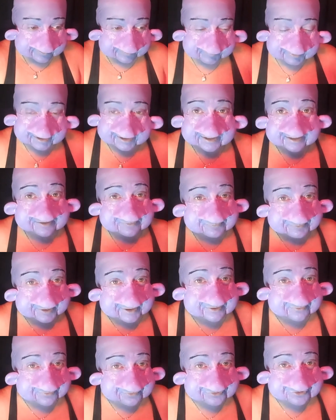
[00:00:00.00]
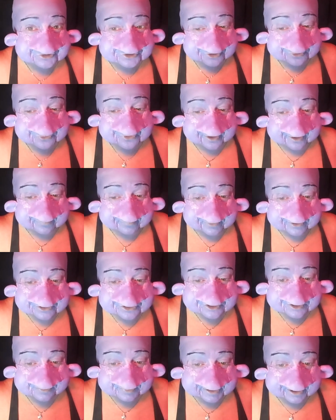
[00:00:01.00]
My eyes probably won't show that
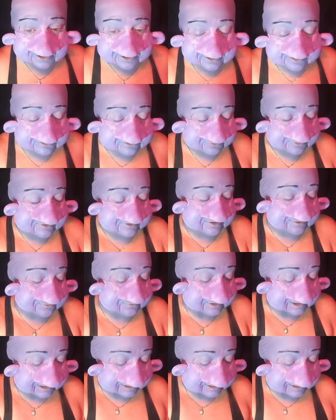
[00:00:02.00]
much, to be honest with you,